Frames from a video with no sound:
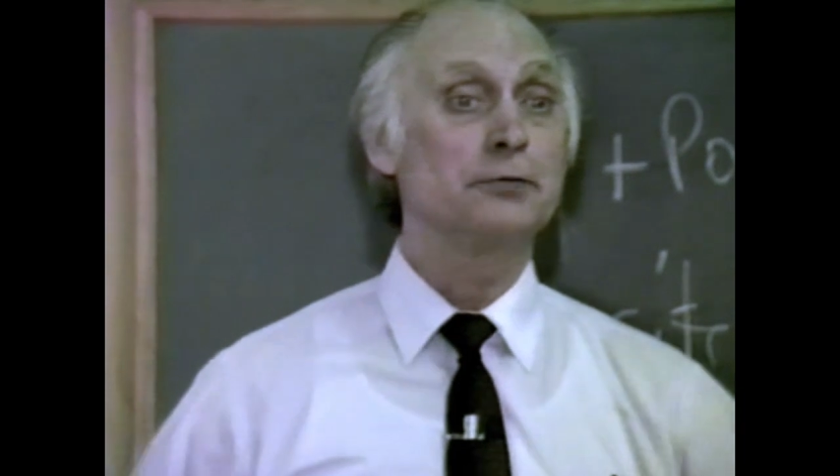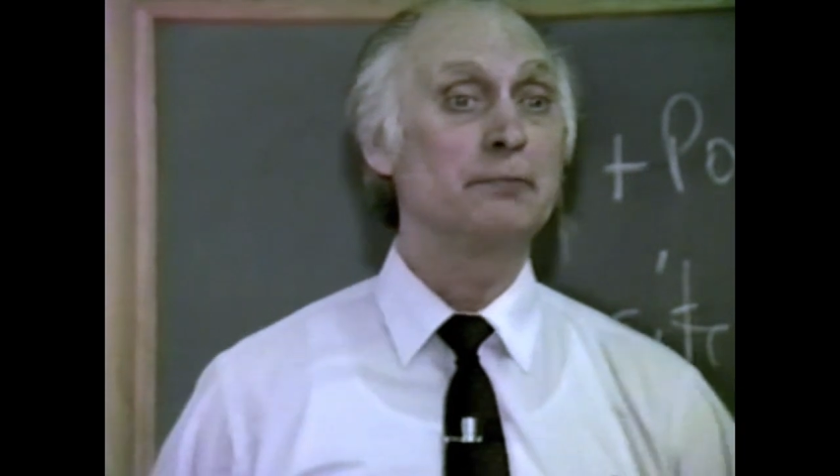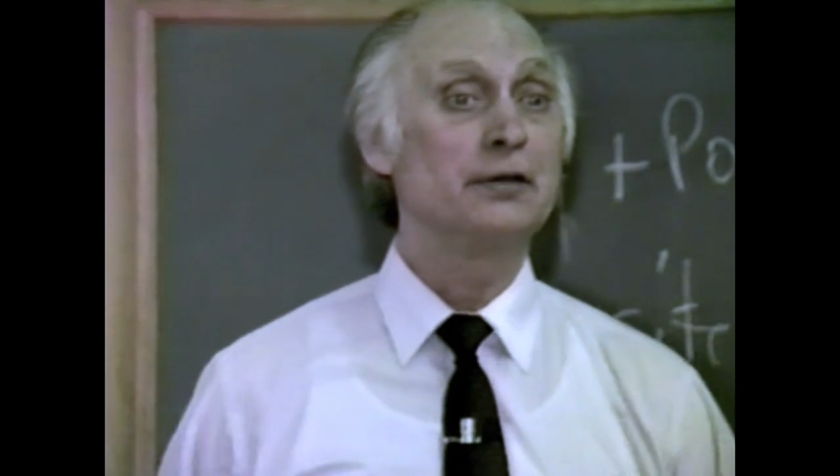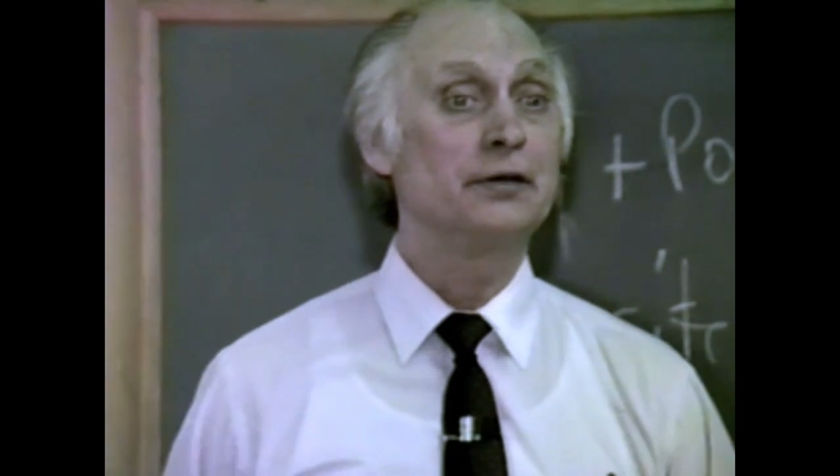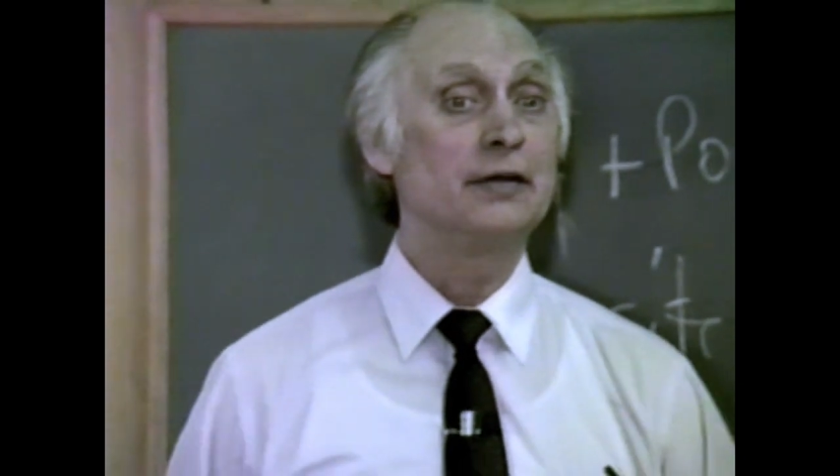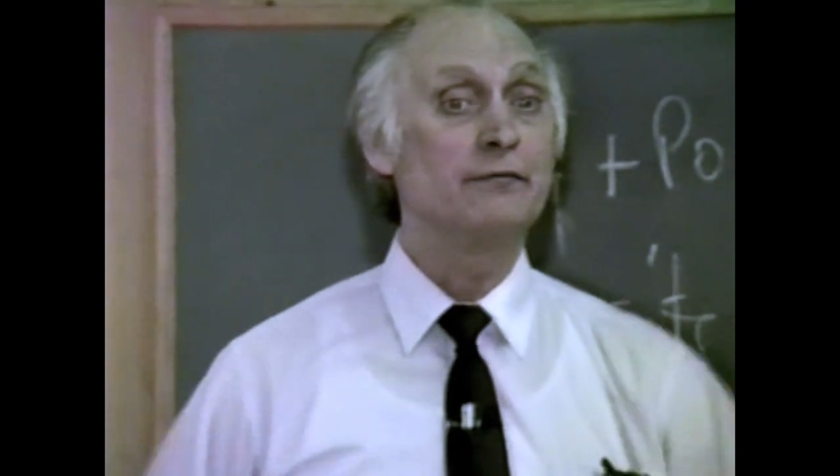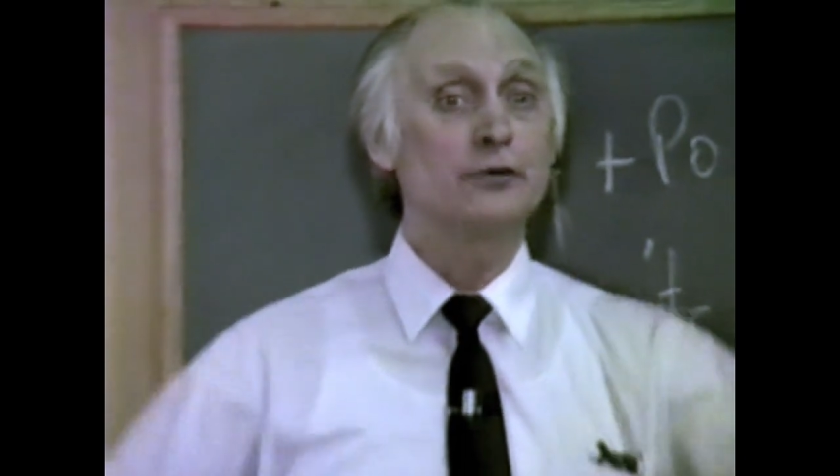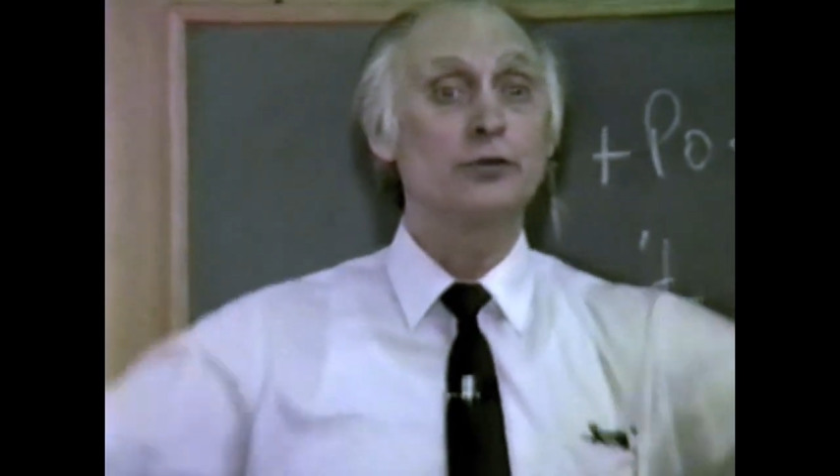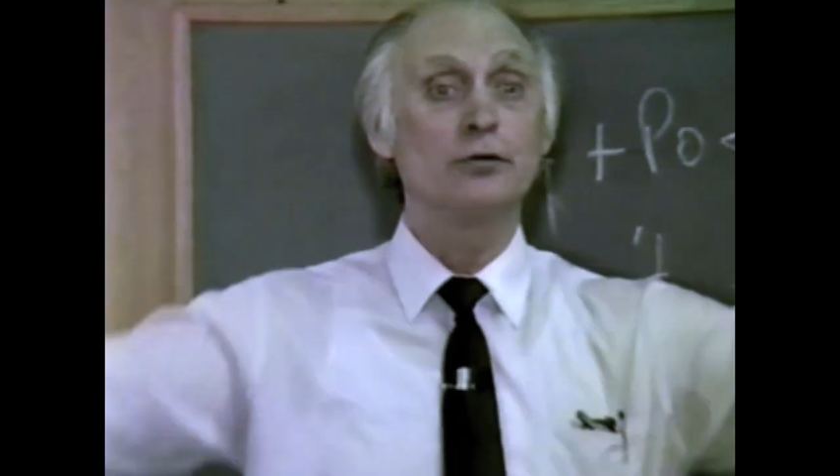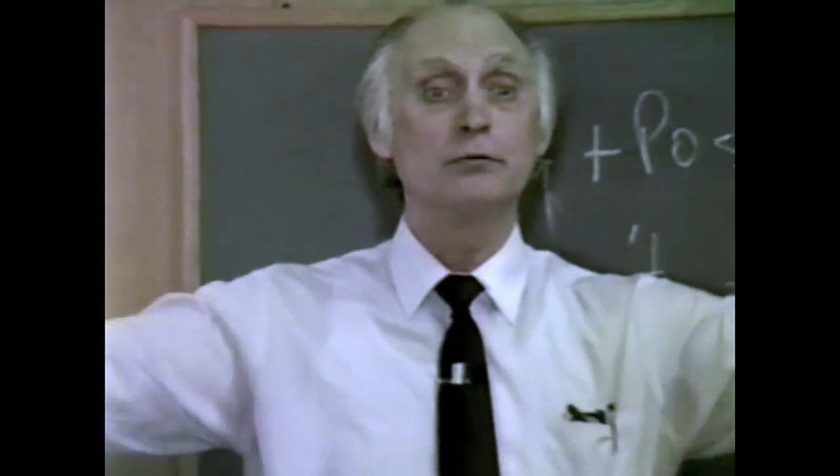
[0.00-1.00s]
Spirit, never
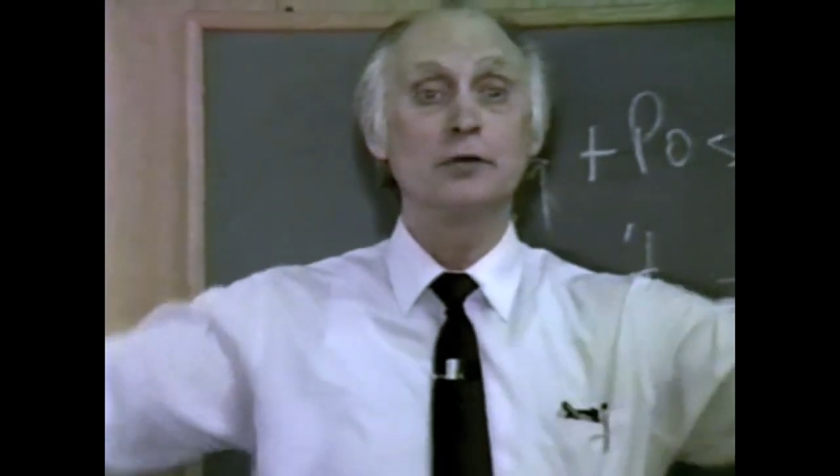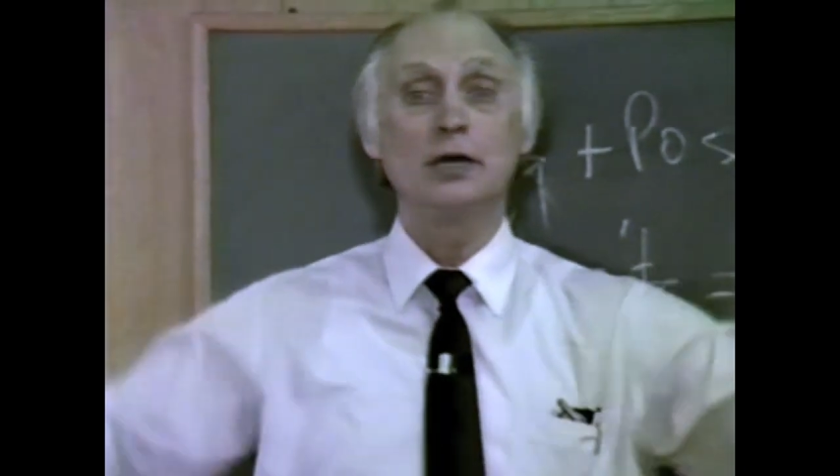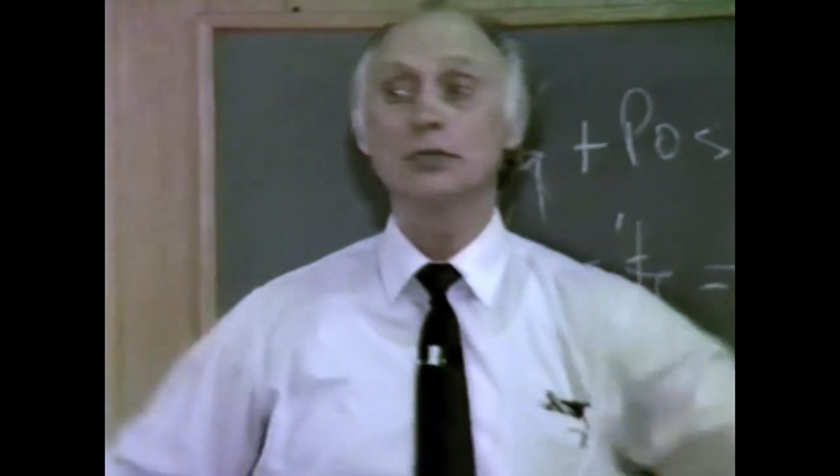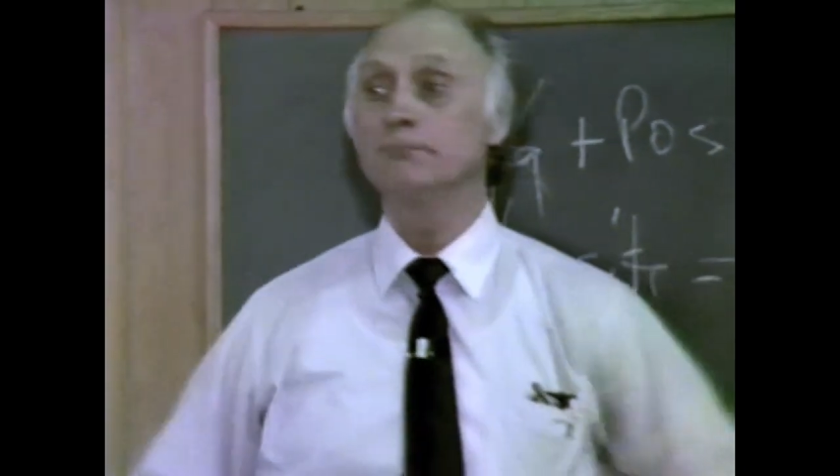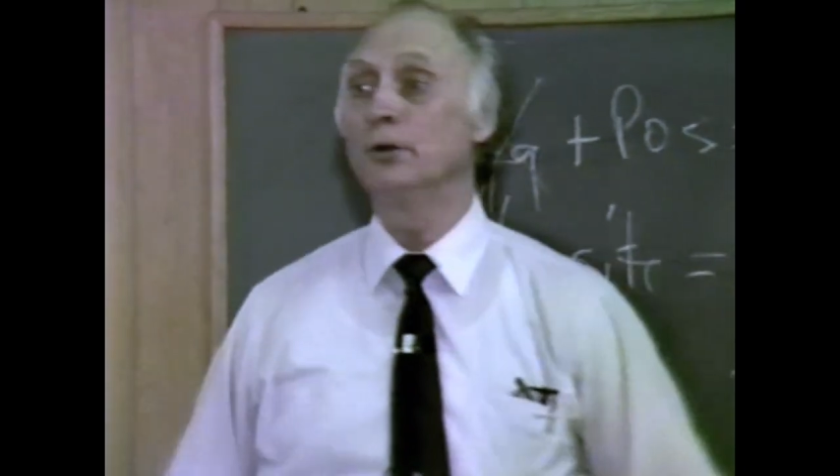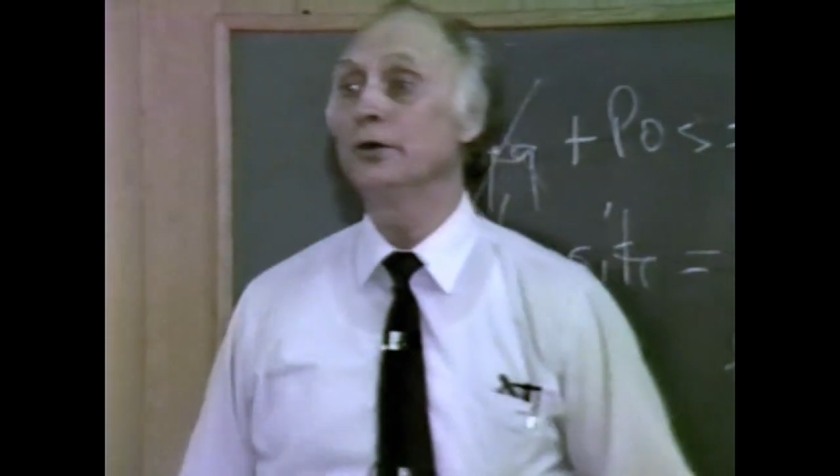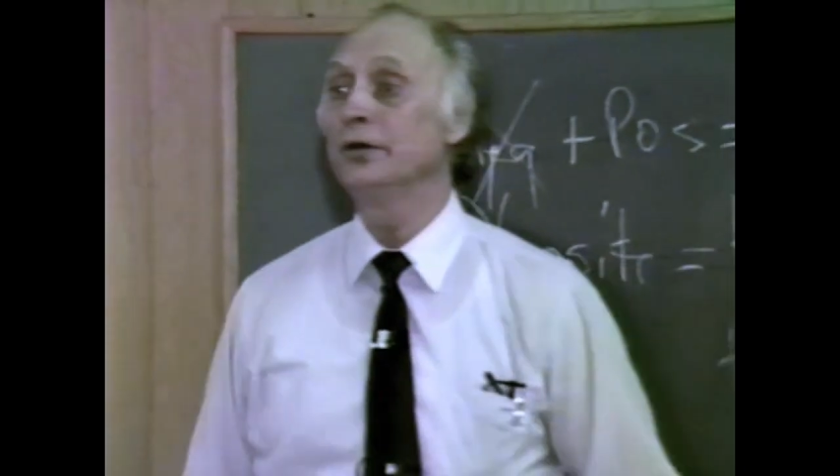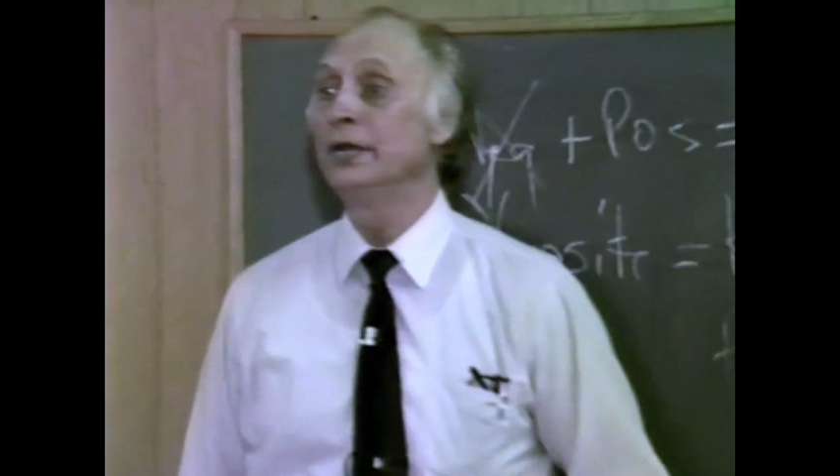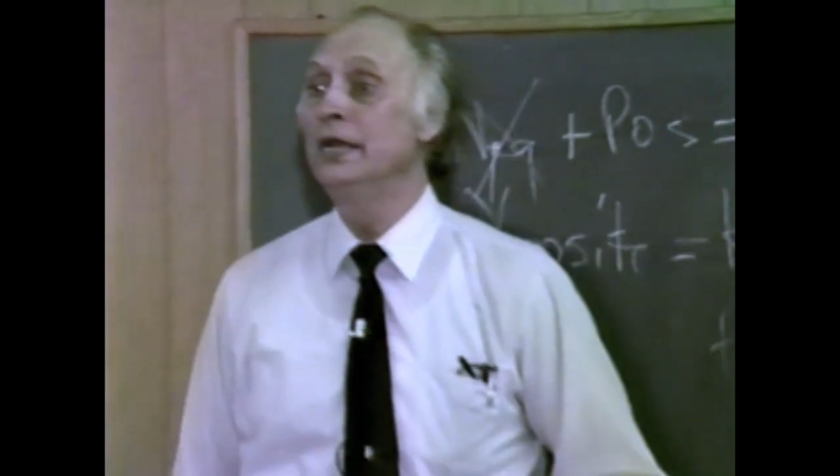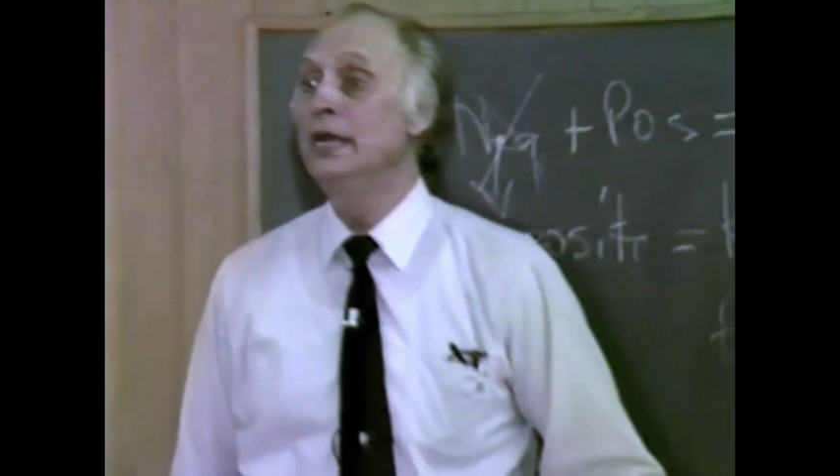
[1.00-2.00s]
took on God's burden,